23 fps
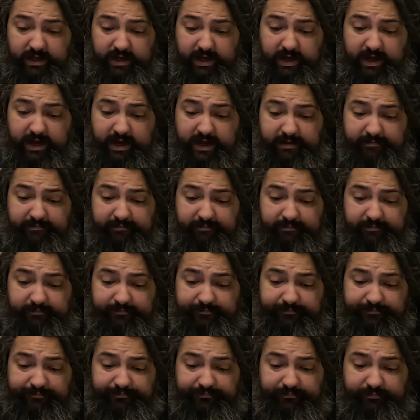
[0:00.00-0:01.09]

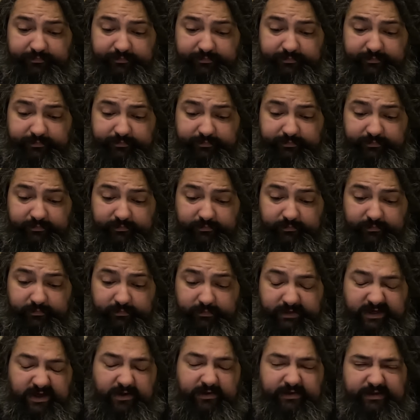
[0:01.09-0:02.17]

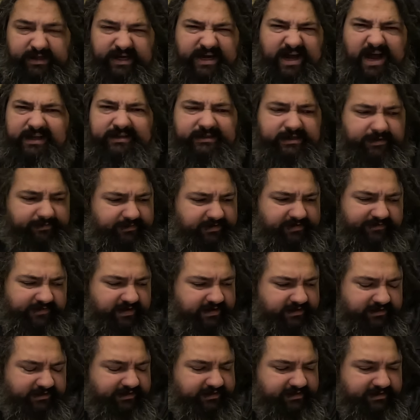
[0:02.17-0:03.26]
the concept of
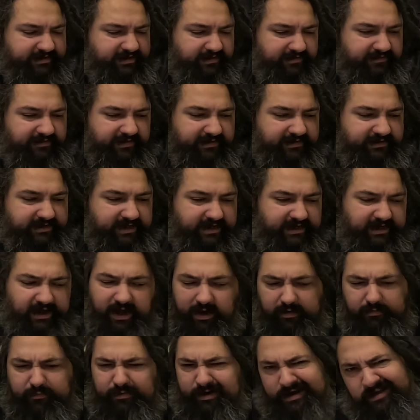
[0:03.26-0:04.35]
it still feels like,
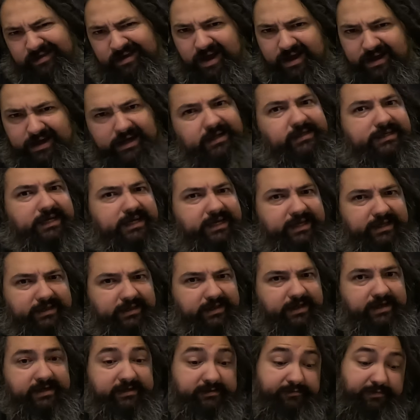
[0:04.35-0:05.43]
oh, really? I get to eat
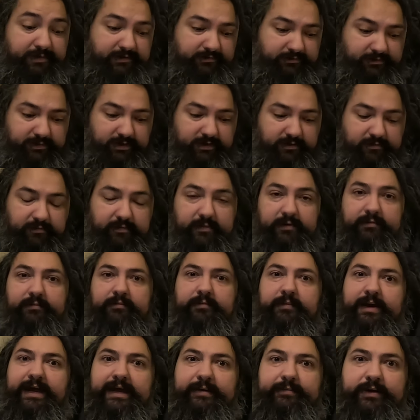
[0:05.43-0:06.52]
this? But you know,
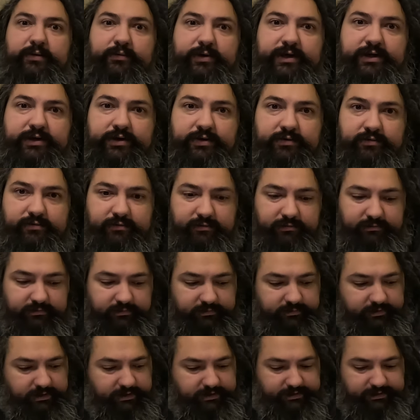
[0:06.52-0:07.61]
maybe we do.
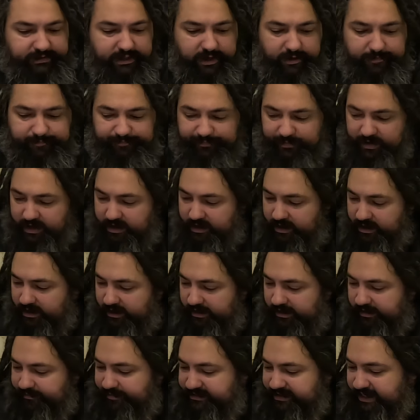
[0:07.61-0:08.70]
So,
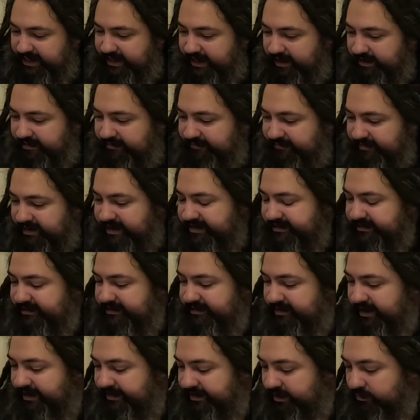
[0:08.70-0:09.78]
let me take care of this,
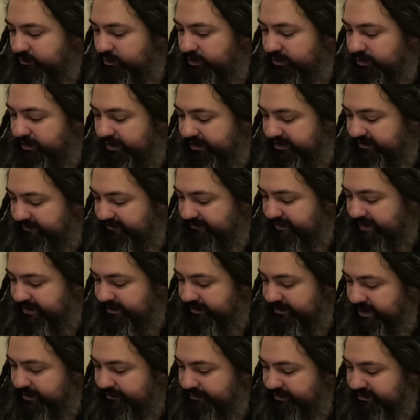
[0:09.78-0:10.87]
and then we'll look at the
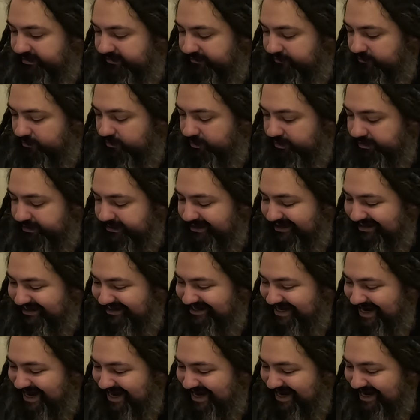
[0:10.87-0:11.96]
final numbers for
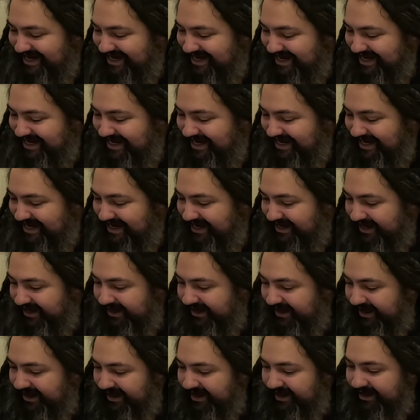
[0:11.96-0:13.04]
today.
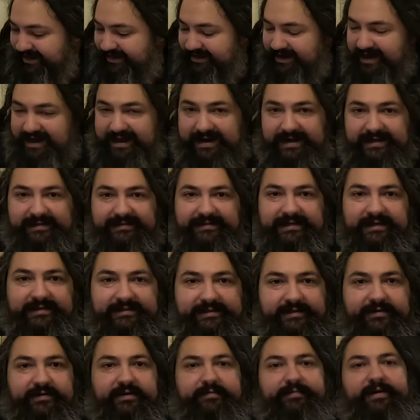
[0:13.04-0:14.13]
And that is it.
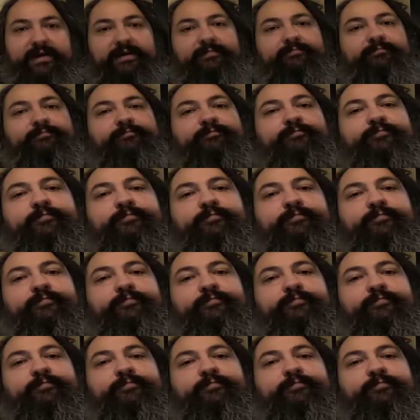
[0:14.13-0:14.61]
See you in a bit.